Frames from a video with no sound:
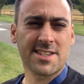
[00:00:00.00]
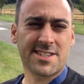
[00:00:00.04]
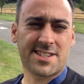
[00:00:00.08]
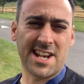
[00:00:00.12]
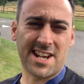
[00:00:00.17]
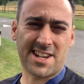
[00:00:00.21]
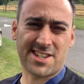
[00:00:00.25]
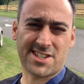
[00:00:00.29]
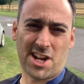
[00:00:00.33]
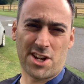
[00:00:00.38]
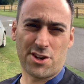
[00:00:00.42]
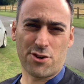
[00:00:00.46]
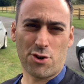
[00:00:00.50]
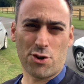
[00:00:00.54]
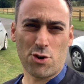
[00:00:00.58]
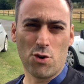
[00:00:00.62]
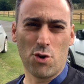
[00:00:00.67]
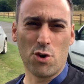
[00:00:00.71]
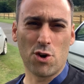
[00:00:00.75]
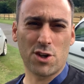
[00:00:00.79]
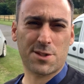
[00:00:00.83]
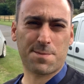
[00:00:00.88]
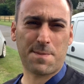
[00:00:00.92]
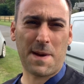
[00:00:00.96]
600
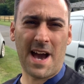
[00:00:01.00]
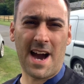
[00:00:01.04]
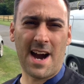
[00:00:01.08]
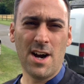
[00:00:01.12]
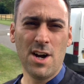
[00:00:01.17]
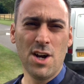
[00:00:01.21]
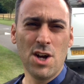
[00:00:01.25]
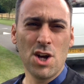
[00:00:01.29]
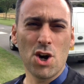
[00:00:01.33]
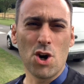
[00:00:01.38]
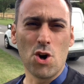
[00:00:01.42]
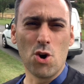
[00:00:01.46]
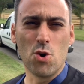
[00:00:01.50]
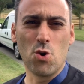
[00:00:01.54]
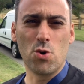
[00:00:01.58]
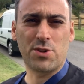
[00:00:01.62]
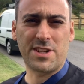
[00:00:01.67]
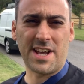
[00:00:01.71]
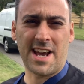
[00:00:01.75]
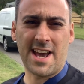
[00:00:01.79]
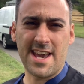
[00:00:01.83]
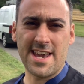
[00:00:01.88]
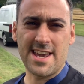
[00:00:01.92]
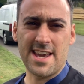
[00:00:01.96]
horsepower all
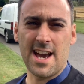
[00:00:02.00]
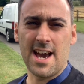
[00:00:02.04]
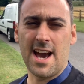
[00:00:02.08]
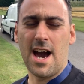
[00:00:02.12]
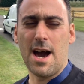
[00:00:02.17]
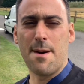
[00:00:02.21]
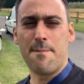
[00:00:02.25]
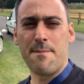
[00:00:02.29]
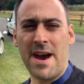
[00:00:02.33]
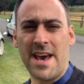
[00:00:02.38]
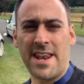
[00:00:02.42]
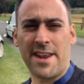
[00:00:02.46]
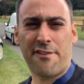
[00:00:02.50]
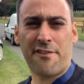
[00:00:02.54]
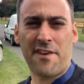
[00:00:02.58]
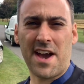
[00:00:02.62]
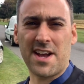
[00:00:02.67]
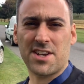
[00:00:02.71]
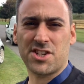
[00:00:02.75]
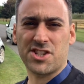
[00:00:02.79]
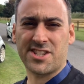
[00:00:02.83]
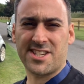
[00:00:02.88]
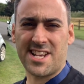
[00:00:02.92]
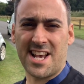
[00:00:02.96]
day at a
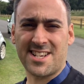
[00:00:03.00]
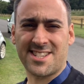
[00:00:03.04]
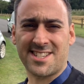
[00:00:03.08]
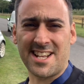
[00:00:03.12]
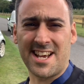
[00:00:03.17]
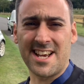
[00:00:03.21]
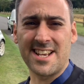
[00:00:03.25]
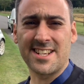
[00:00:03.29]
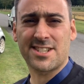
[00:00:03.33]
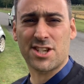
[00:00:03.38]
manufacturer test day.